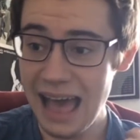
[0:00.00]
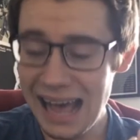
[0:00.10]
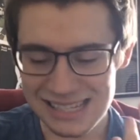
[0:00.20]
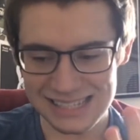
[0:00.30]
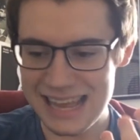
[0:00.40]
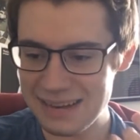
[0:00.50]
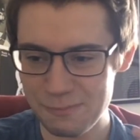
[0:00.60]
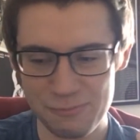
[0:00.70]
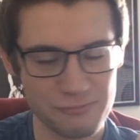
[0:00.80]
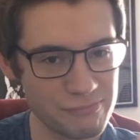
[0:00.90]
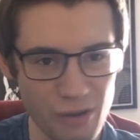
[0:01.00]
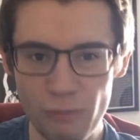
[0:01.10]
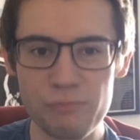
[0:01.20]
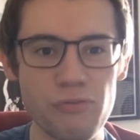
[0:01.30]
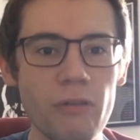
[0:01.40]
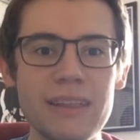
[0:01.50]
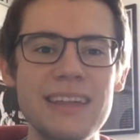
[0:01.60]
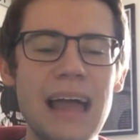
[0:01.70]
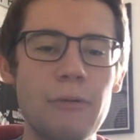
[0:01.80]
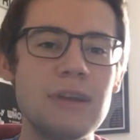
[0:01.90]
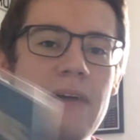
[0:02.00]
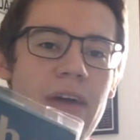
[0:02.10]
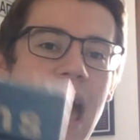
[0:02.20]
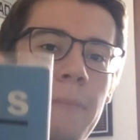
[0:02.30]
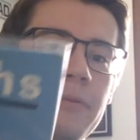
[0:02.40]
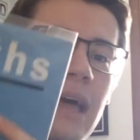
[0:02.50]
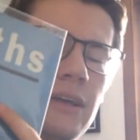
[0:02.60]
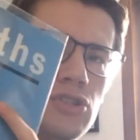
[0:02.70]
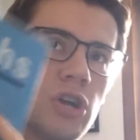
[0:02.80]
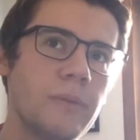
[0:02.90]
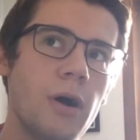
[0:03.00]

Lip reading: As I said, probably that will never happen. Like, Johnny